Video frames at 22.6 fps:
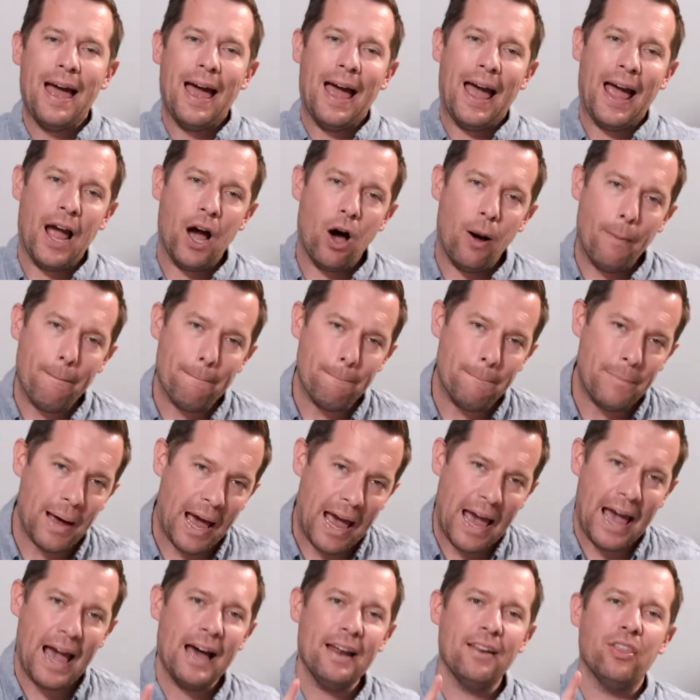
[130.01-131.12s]
how
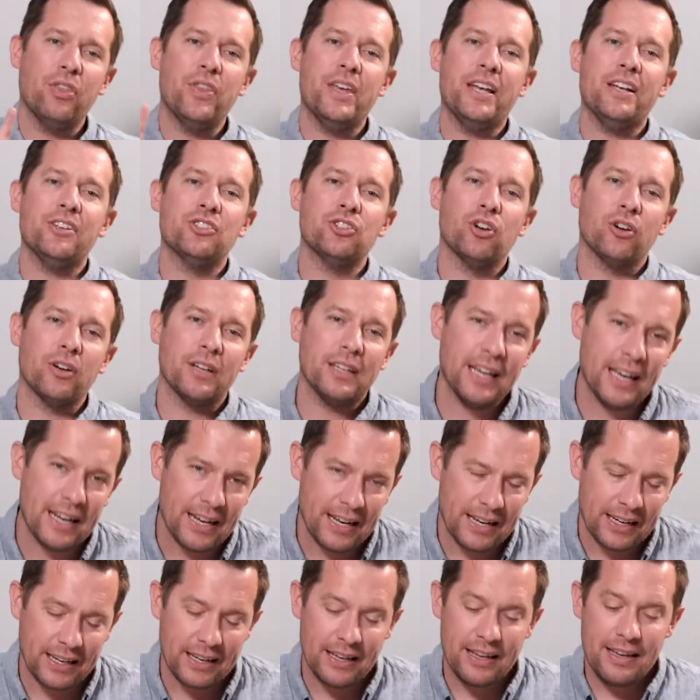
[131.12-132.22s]
bad things are
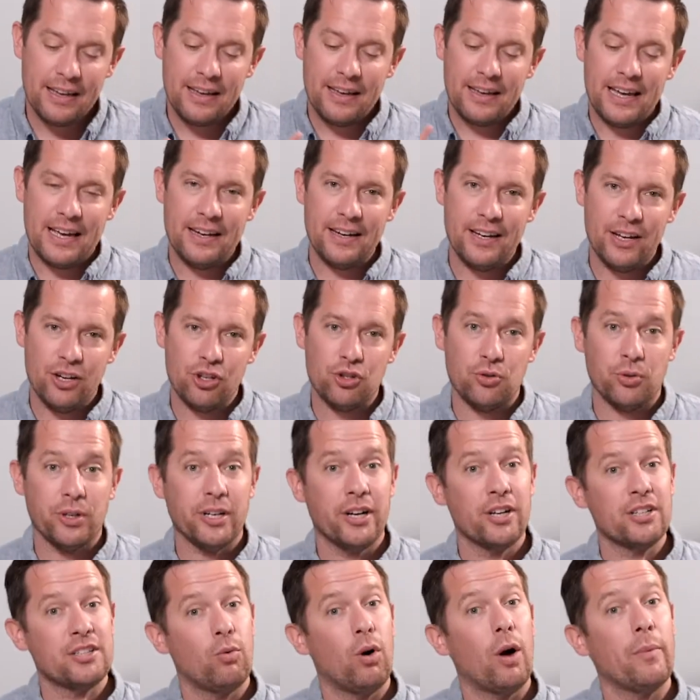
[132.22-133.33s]
getting in Israel. And
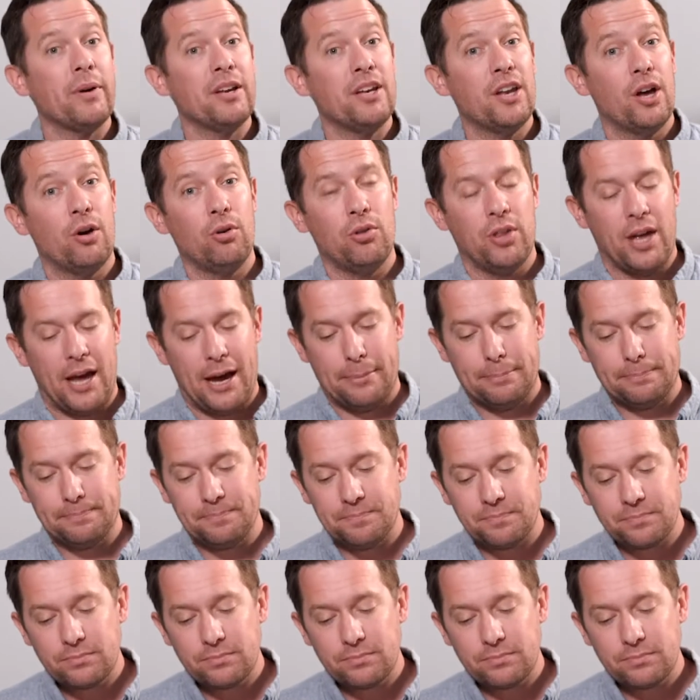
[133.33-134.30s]
here's why we know that.